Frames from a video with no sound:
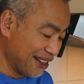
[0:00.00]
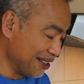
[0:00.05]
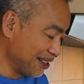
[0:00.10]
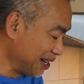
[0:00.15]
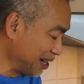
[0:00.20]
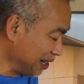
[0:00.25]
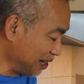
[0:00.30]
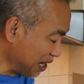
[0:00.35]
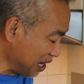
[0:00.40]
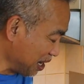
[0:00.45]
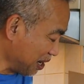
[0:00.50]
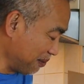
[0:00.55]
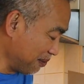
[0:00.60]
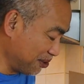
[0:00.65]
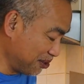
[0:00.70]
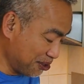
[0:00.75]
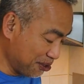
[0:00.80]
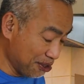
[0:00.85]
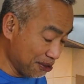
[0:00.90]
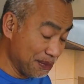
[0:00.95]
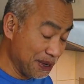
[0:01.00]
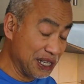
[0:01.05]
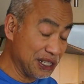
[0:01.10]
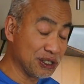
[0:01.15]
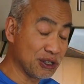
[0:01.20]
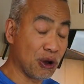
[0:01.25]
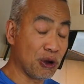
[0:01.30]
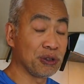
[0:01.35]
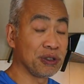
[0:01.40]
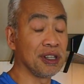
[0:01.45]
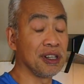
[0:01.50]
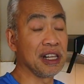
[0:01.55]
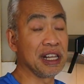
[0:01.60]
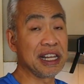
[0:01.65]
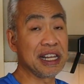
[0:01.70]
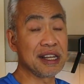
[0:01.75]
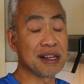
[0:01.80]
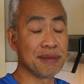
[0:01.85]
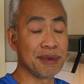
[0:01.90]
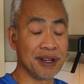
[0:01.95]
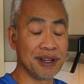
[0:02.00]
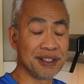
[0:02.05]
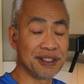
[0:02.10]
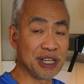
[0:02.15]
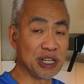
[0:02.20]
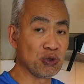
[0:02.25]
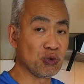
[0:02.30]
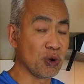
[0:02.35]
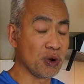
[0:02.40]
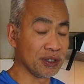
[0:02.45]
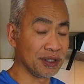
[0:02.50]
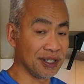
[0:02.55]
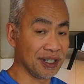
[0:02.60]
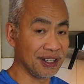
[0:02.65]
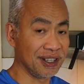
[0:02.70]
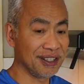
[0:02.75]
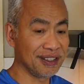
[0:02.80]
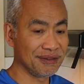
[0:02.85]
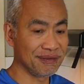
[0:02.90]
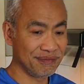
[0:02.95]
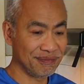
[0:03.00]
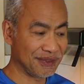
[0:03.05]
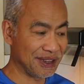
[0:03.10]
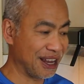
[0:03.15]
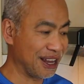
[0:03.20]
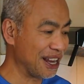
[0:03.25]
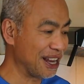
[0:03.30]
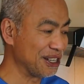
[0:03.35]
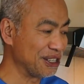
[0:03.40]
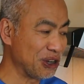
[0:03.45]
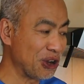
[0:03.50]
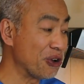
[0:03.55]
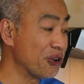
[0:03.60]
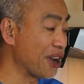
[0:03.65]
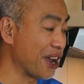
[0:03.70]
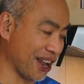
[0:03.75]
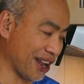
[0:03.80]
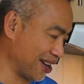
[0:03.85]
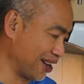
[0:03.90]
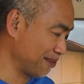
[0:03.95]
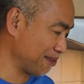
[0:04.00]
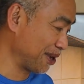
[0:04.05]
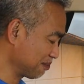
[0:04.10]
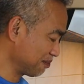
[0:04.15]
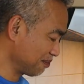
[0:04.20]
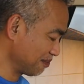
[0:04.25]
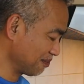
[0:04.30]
The leaves should be totally immersed in water and no air.